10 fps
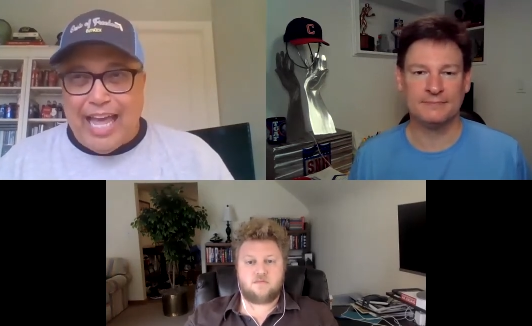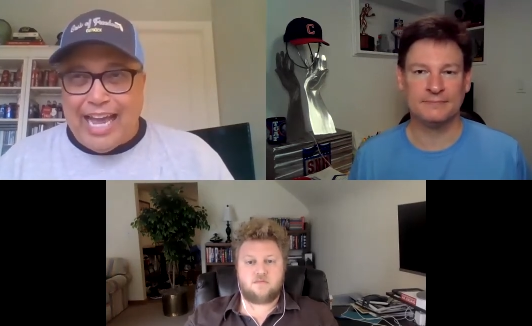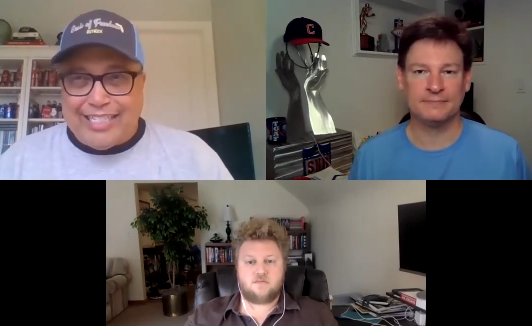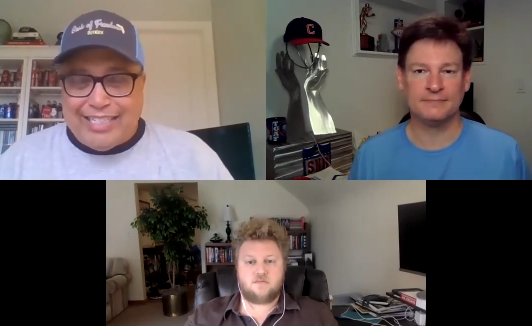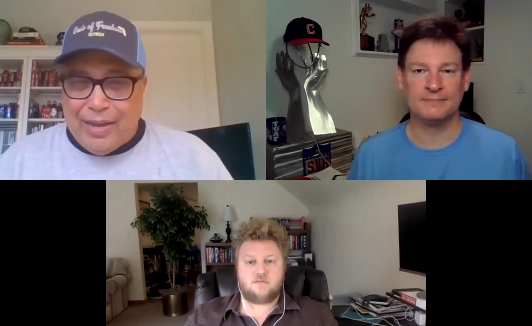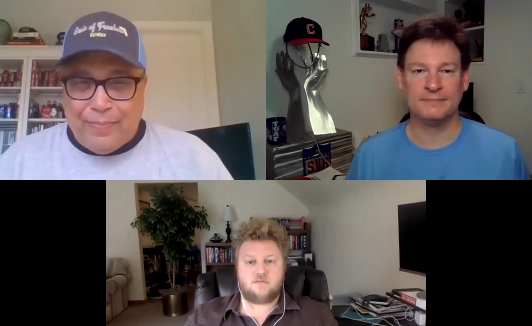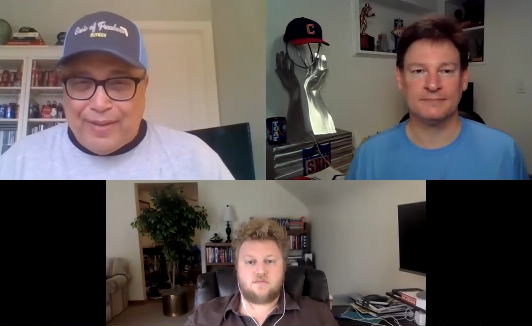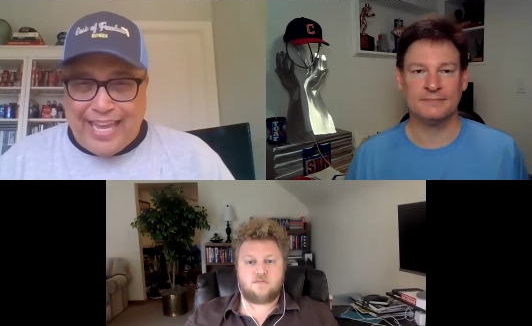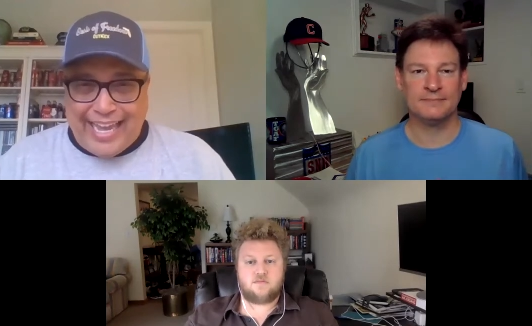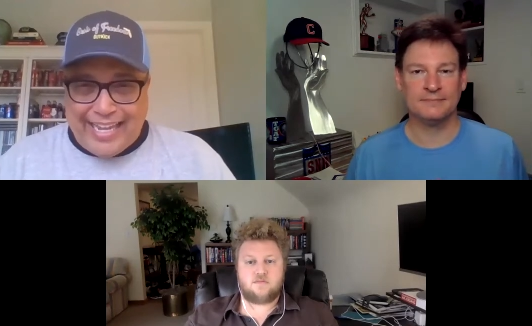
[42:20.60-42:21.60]
Speaker 1: locked
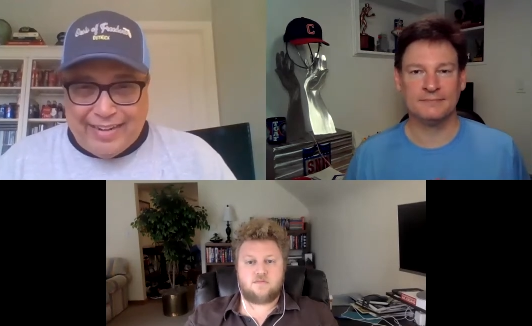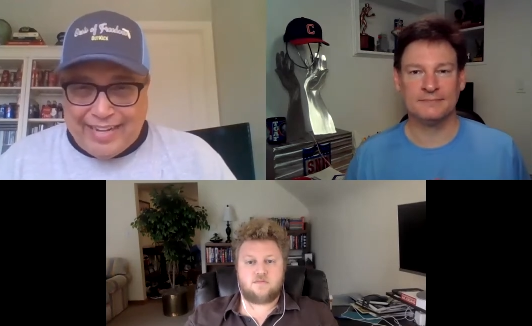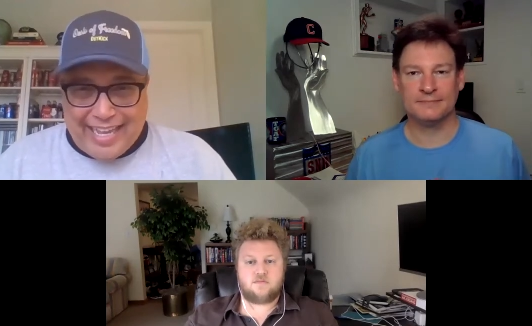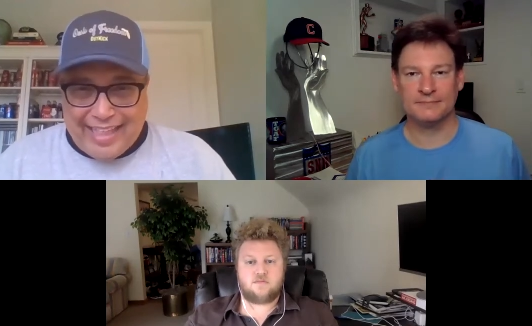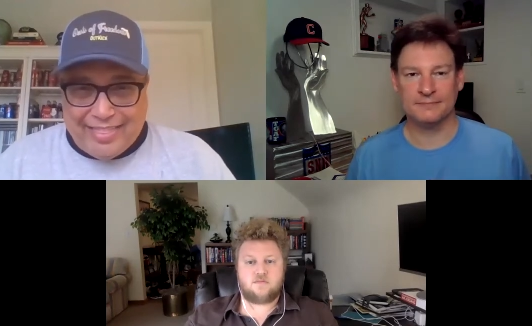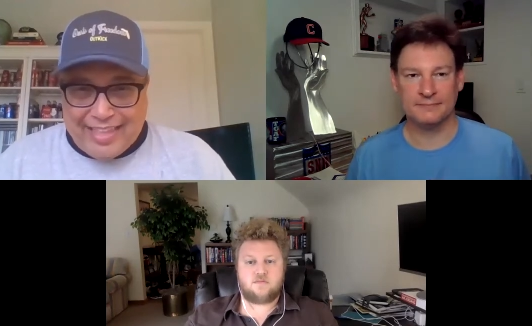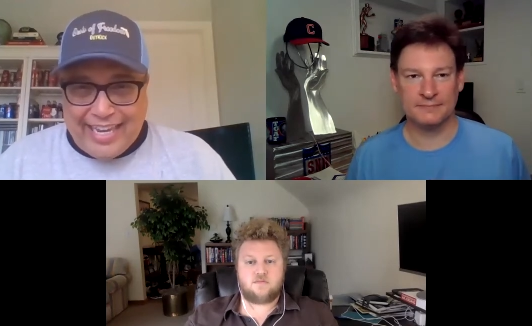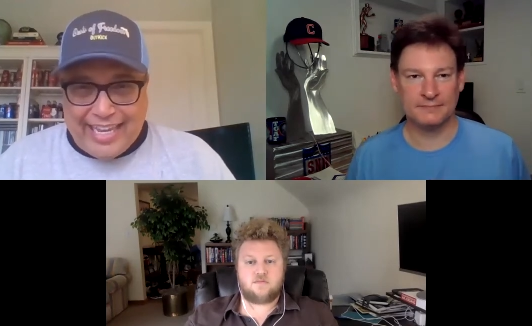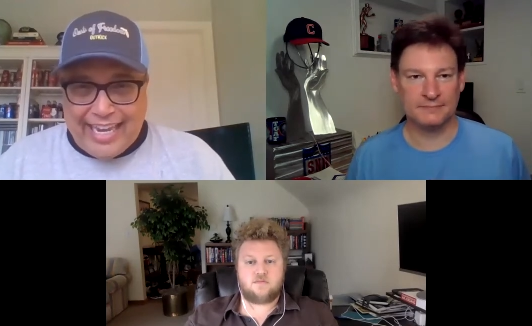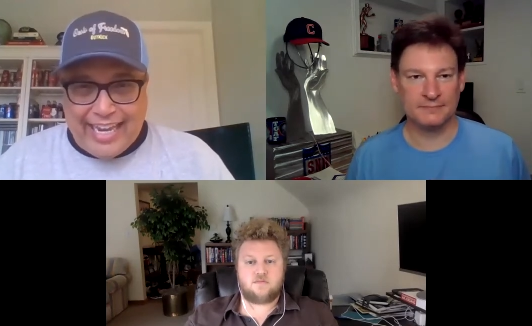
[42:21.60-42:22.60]
up and and
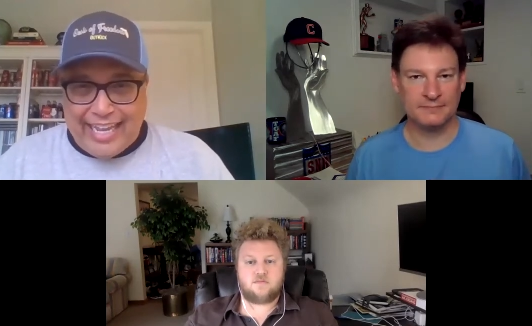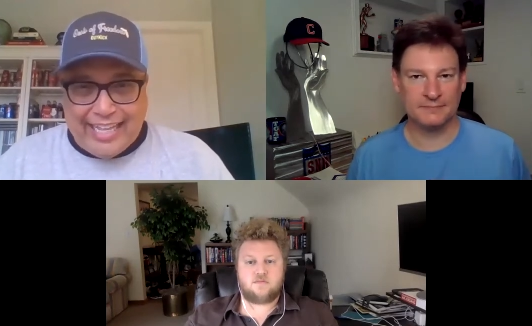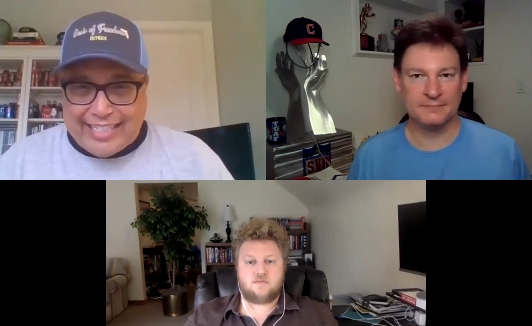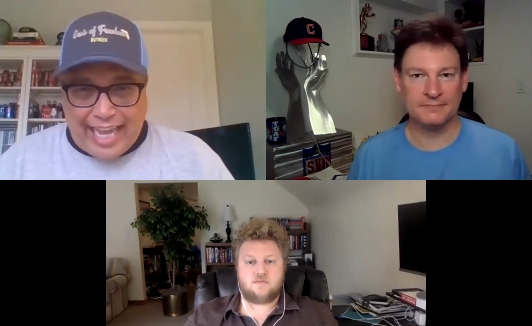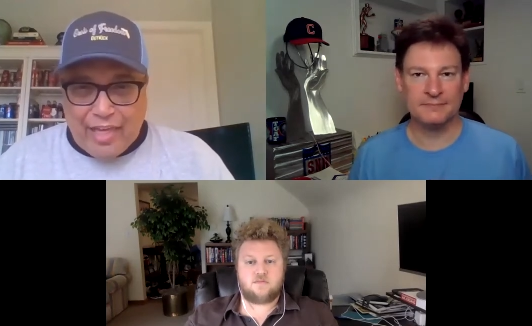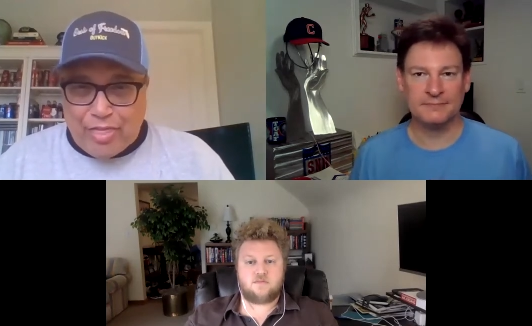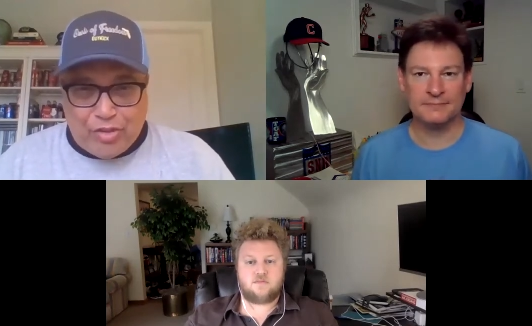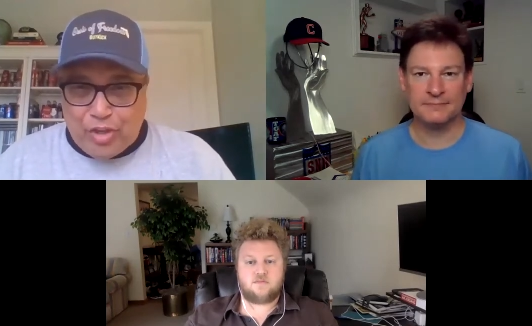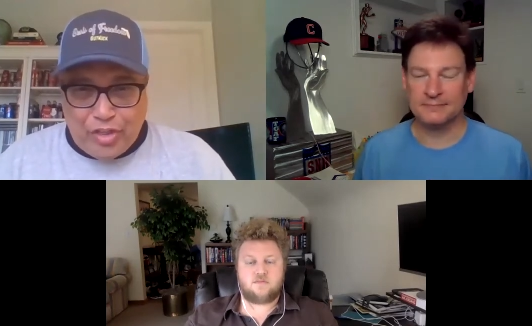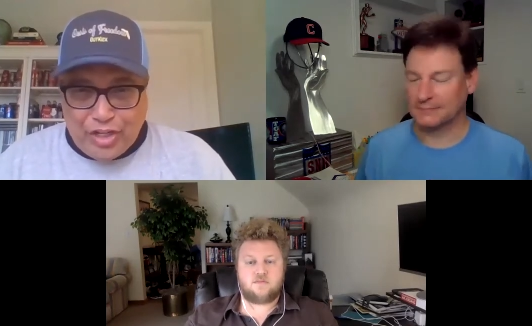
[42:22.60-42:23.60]
thinking
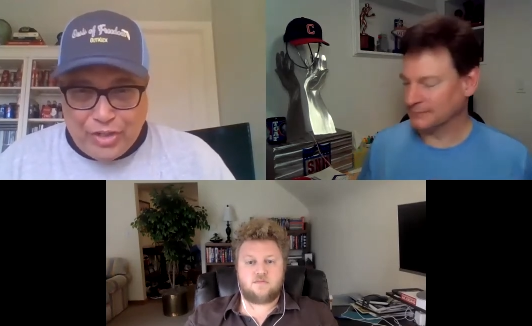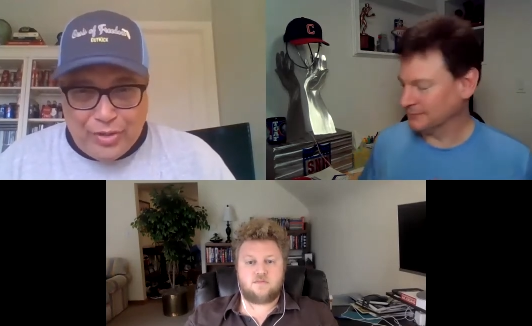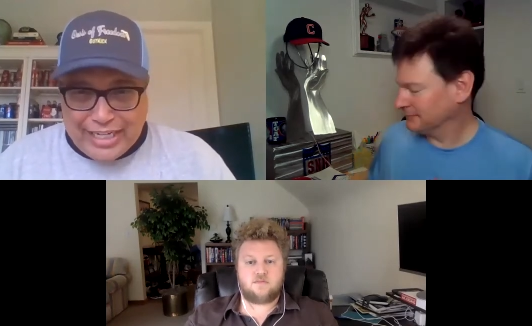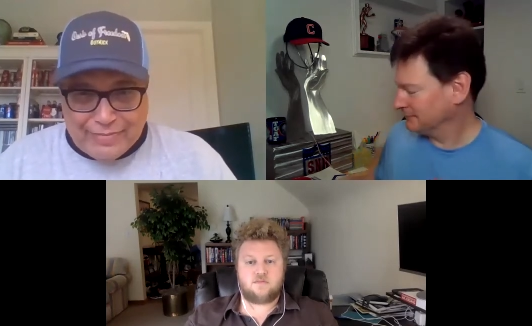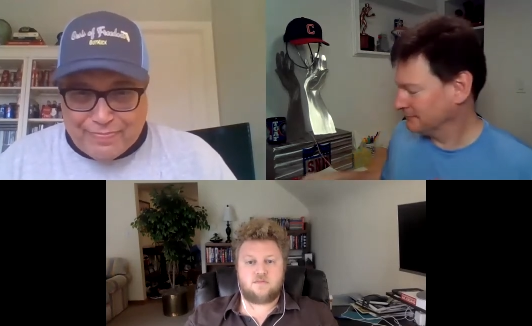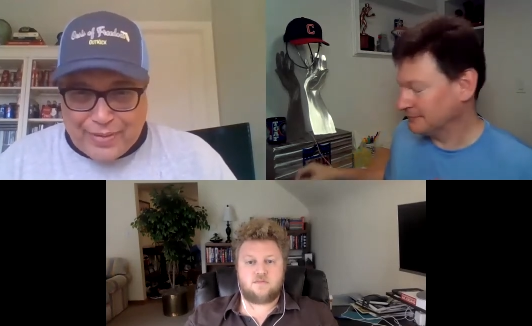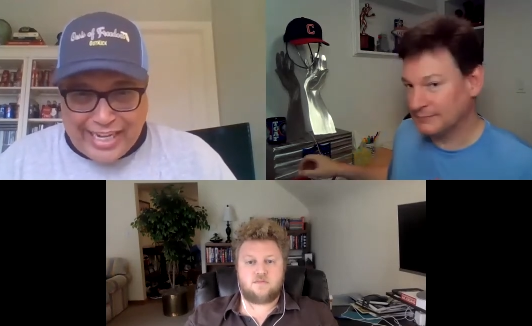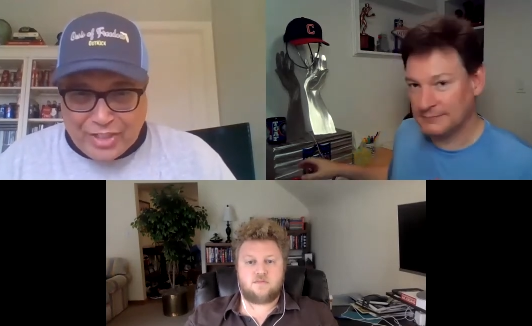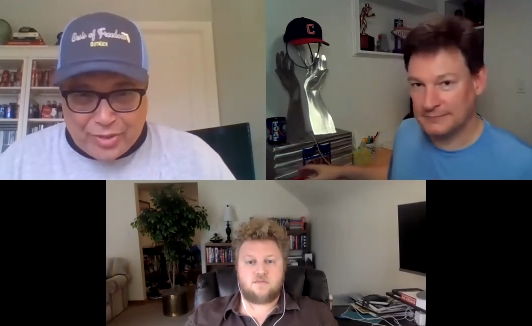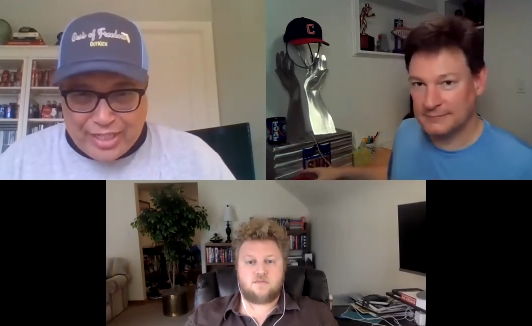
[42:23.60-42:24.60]
death to the New England
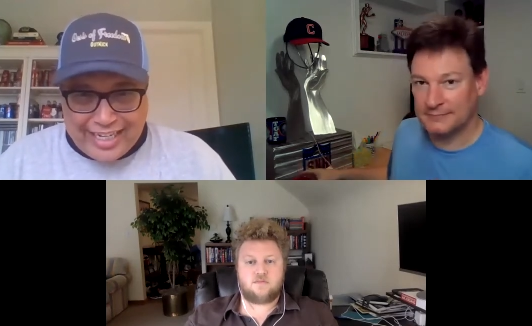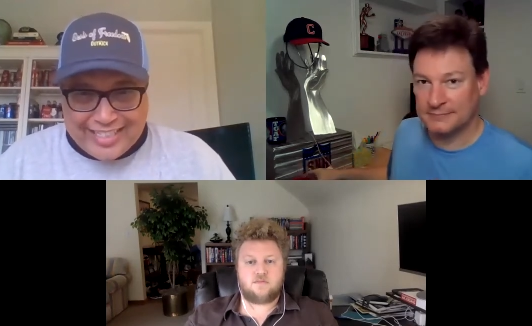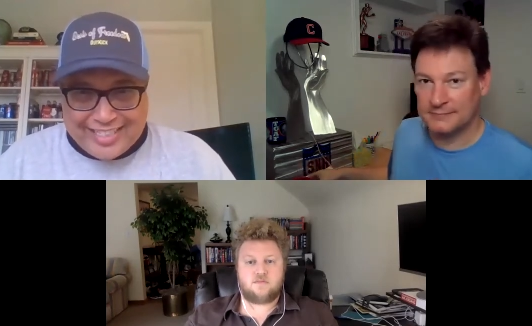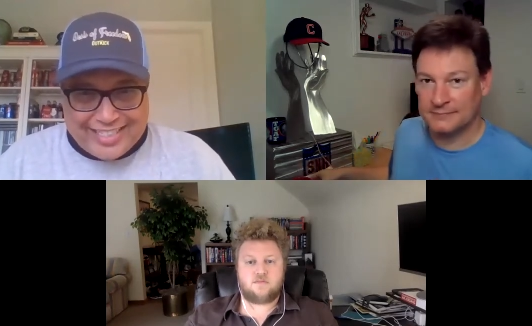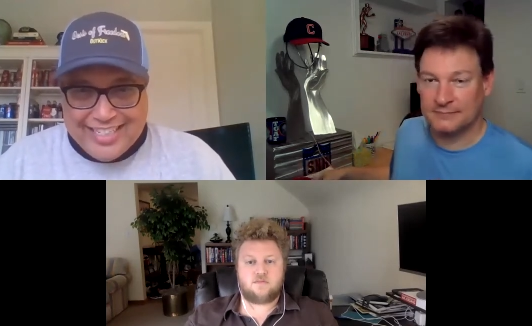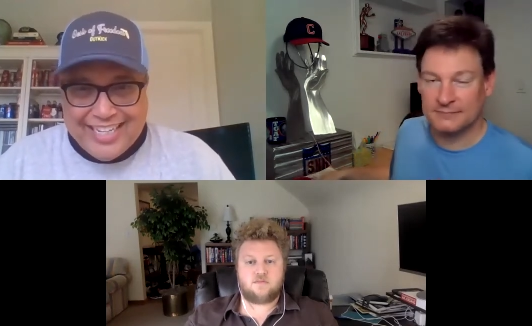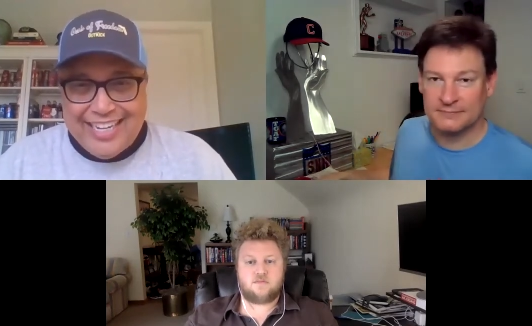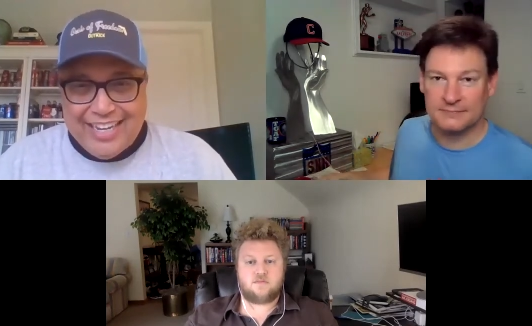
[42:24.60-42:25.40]
Patriots